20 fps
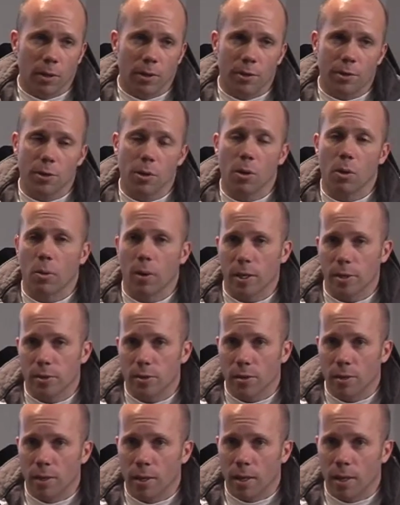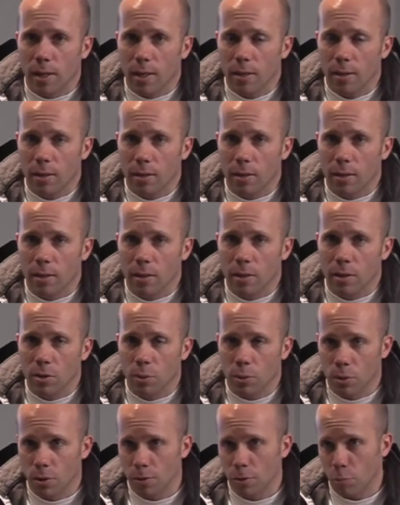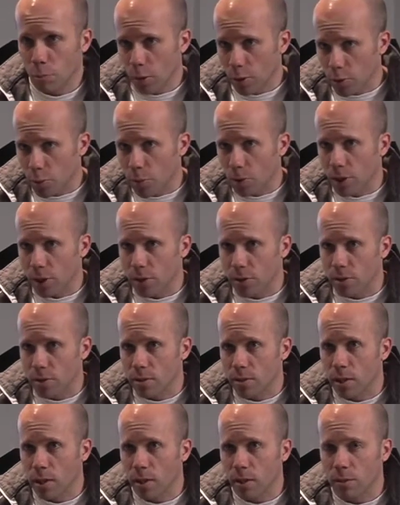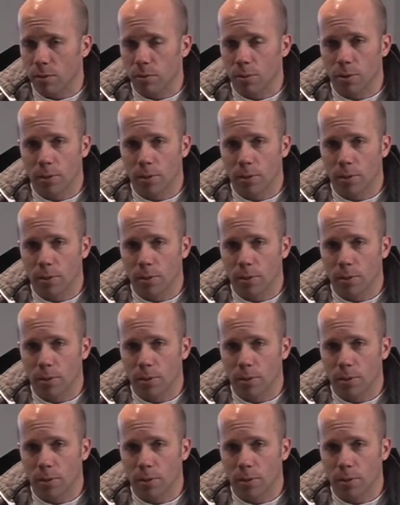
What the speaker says: there's no question that in the world of post-production sound,